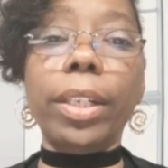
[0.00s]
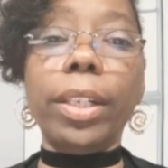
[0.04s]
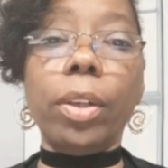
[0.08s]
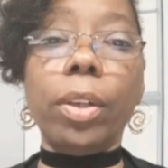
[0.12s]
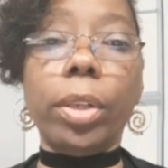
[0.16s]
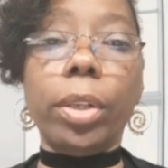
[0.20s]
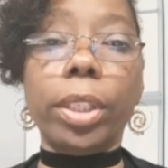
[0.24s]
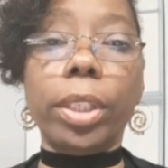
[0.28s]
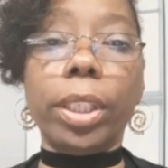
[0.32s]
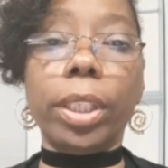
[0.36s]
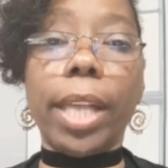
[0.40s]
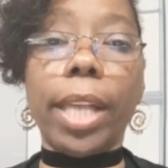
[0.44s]

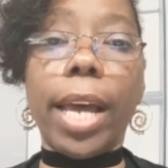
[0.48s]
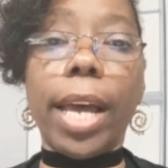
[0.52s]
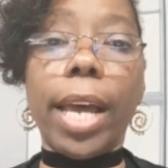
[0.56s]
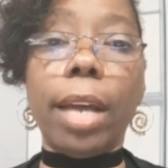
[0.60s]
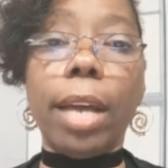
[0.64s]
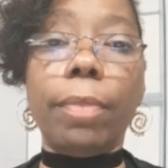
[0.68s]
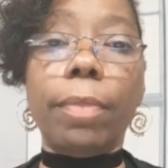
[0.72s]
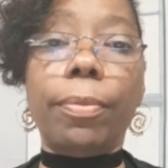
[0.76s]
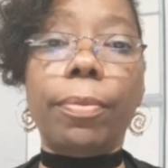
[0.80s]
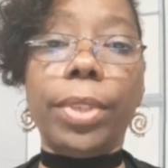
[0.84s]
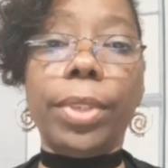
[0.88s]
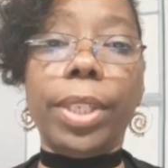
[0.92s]
on the
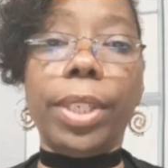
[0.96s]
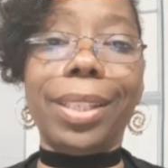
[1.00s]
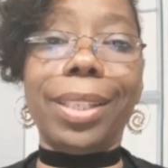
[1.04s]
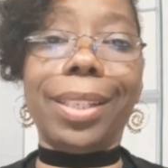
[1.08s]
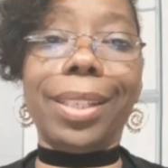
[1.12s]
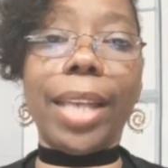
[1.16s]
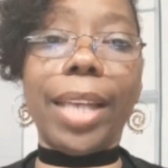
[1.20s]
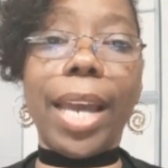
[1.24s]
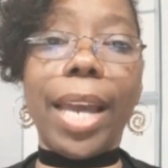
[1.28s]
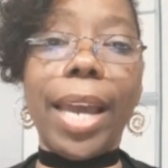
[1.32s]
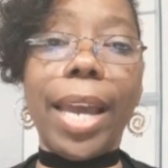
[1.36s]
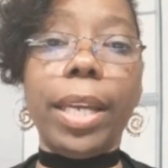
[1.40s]
line for this
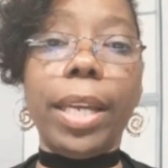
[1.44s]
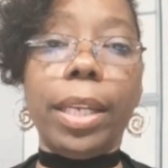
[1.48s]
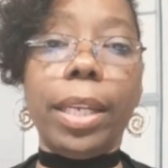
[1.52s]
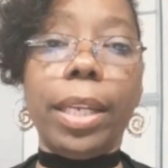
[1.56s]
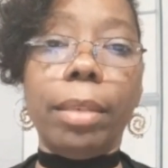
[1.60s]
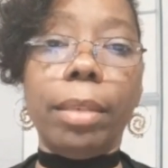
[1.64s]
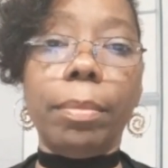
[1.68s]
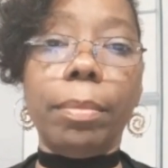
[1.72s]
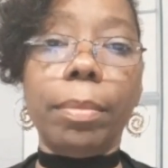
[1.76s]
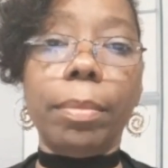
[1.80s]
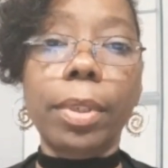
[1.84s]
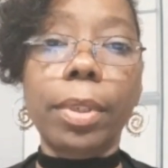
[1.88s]

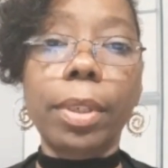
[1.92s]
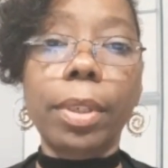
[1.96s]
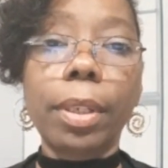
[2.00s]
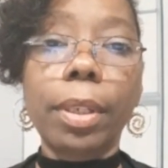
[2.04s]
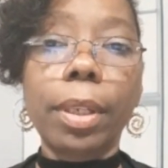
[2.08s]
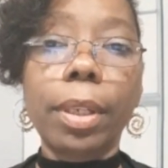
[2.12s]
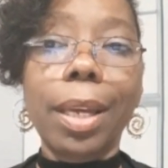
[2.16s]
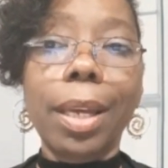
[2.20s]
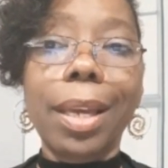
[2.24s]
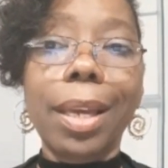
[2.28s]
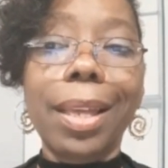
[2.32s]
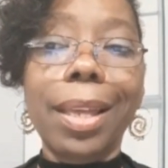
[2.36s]
game
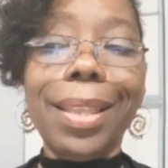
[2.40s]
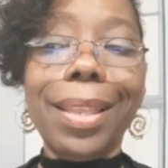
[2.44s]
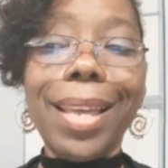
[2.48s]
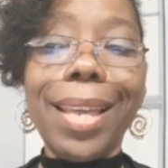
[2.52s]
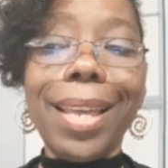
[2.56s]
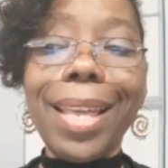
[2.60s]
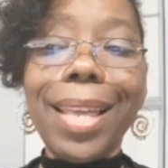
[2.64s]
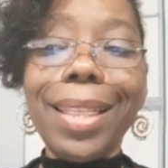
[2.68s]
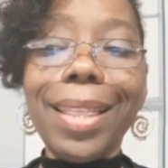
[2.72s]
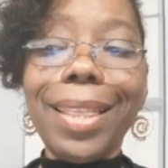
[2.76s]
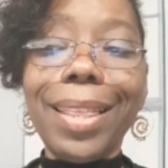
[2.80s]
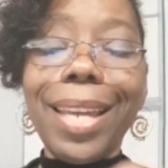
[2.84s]

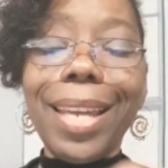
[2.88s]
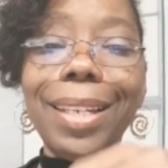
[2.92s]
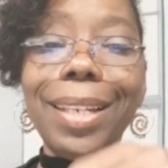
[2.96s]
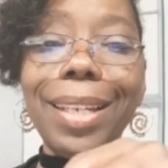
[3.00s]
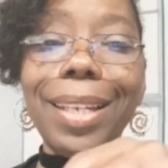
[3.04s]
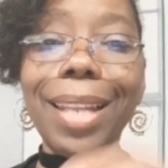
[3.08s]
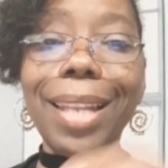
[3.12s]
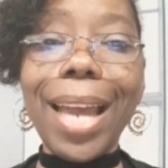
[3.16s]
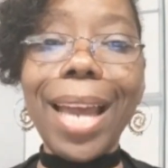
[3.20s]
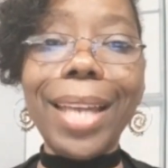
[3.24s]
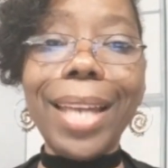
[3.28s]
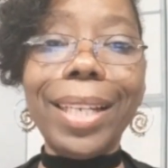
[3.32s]
that they
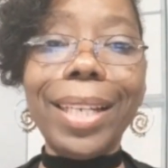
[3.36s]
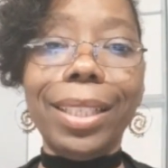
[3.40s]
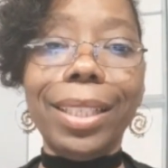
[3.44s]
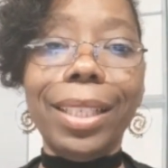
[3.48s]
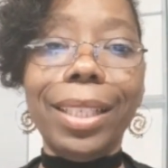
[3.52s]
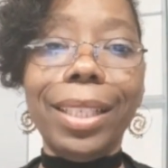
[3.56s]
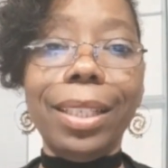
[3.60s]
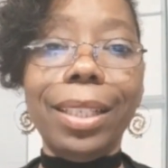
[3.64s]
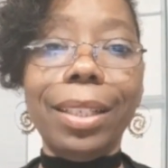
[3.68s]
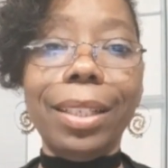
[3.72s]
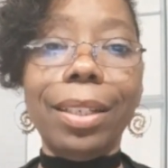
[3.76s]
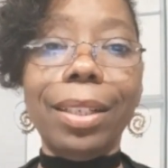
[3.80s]

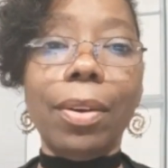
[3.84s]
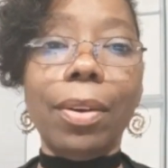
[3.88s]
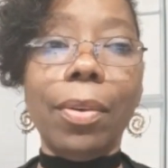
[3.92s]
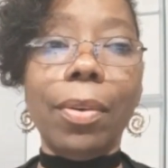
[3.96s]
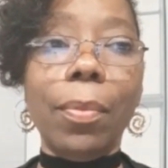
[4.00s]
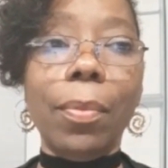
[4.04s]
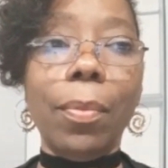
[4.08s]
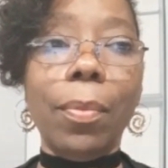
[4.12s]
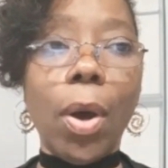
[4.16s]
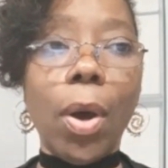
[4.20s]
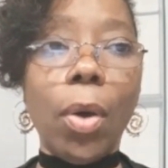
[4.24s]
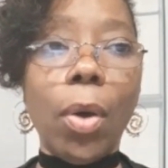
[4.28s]
likely
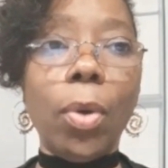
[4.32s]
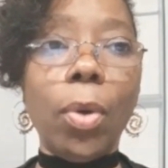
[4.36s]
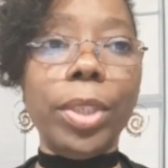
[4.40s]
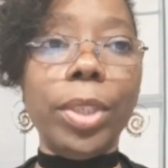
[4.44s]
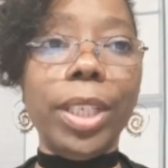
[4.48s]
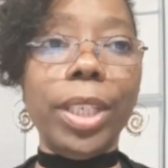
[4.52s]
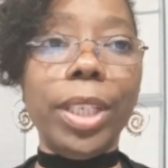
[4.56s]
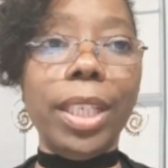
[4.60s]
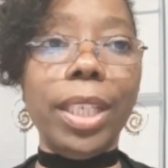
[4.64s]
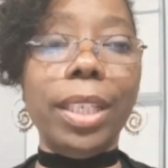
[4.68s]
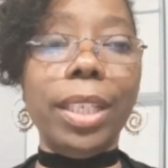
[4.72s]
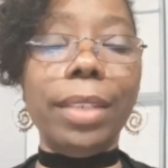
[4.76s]
won't
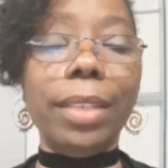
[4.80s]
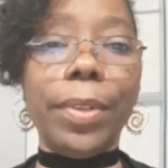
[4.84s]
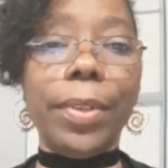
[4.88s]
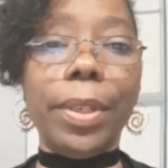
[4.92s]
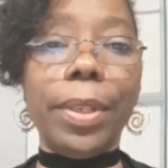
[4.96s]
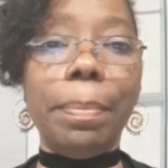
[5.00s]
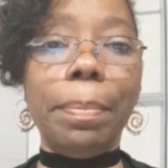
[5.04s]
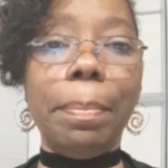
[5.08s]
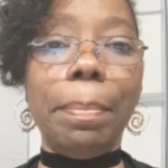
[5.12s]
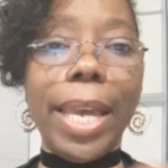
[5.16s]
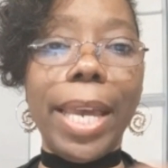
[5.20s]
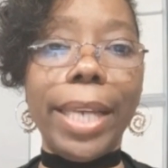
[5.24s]

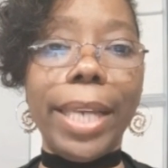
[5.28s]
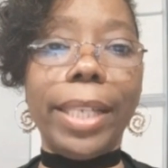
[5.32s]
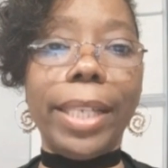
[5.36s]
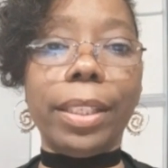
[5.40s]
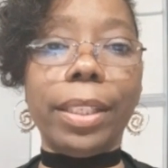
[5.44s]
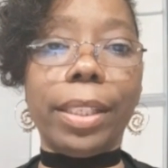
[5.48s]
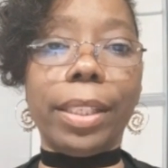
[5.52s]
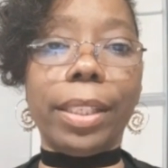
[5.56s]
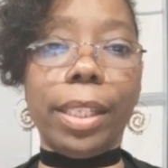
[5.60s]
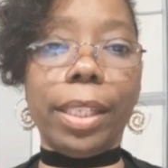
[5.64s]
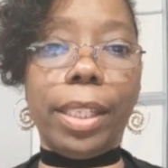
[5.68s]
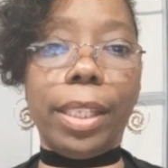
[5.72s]
even make
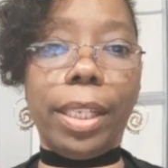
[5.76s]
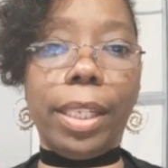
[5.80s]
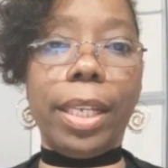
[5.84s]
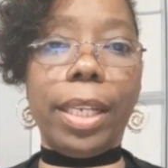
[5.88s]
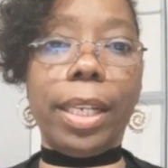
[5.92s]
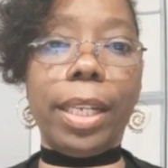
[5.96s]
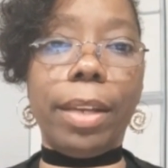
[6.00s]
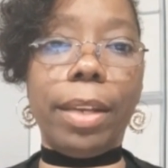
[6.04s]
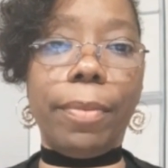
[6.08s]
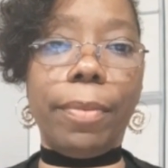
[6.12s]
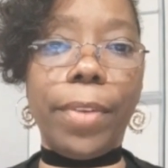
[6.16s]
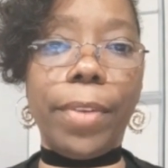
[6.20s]
it to the
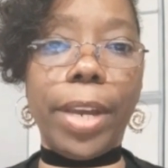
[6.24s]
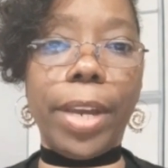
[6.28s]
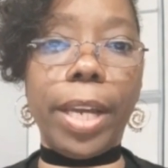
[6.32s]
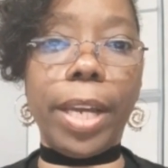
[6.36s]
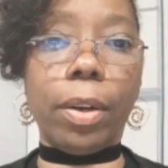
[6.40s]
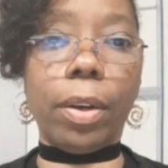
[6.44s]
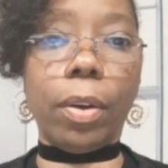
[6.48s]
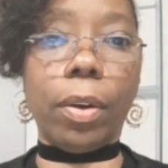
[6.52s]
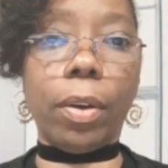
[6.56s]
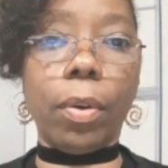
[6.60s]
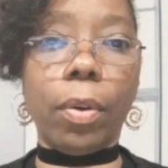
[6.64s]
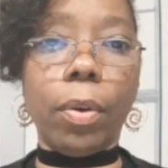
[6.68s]

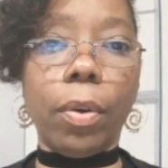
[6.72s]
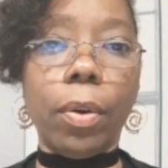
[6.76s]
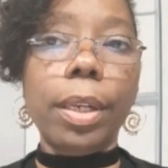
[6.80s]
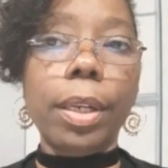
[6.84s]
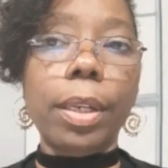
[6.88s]
NFL.